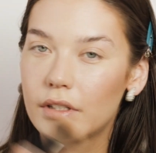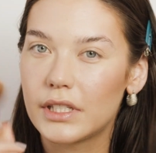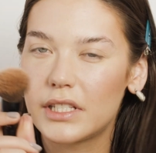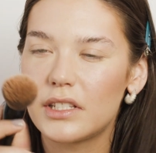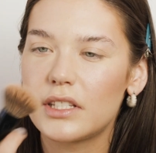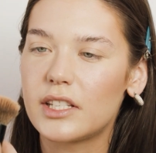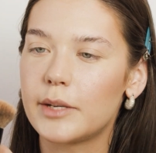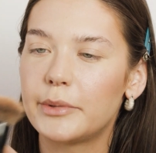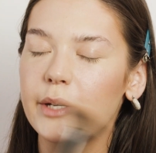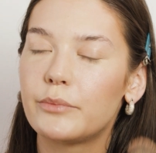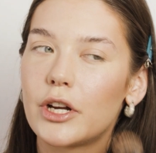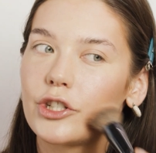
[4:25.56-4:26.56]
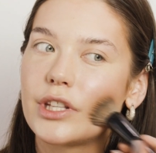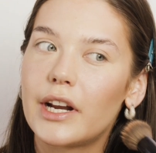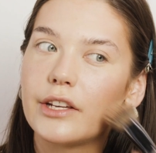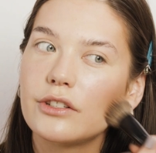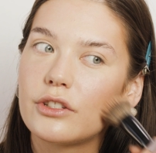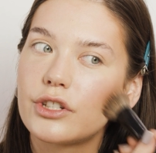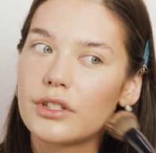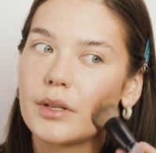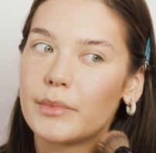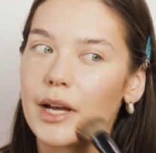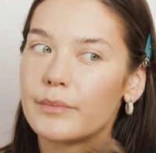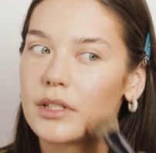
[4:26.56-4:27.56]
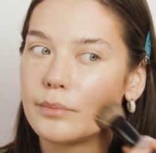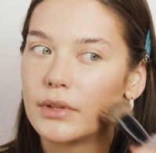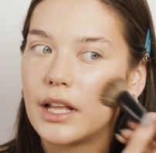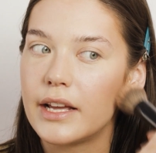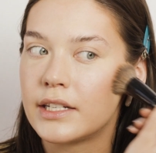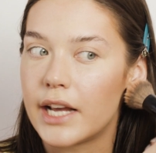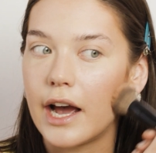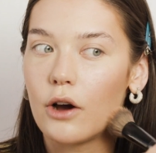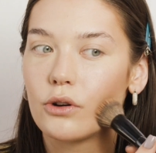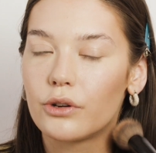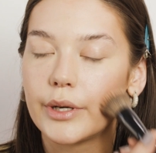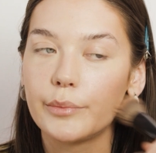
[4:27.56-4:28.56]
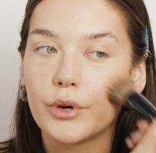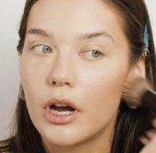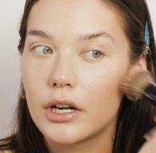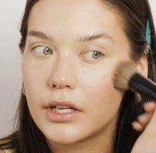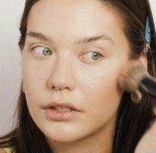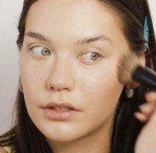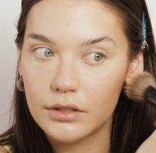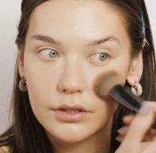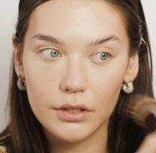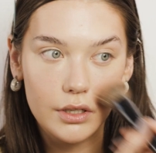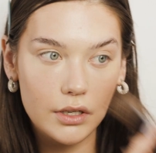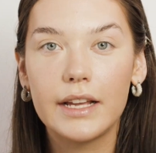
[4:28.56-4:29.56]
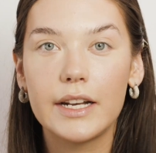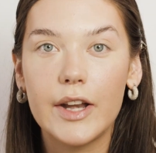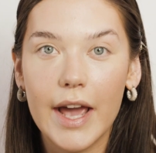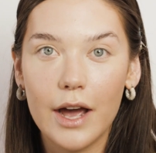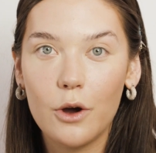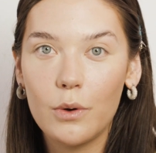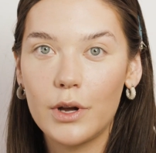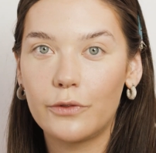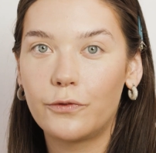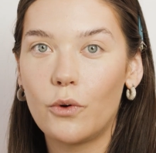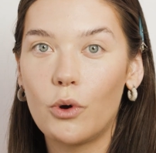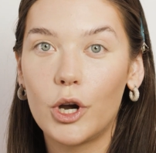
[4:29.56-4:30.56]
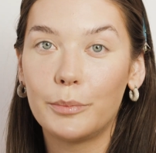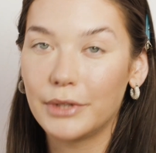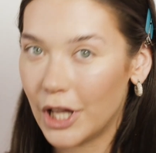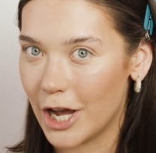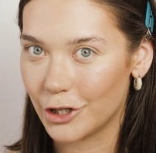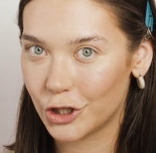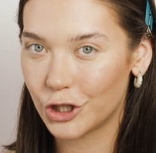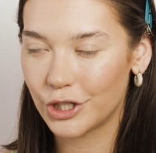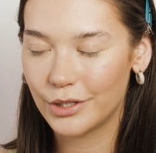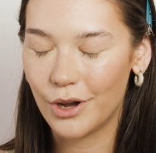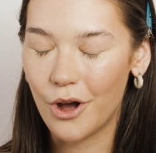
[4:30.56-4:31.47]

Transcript: This is a stippling brush that I use just sometimes to blend out cream products. Now for blush.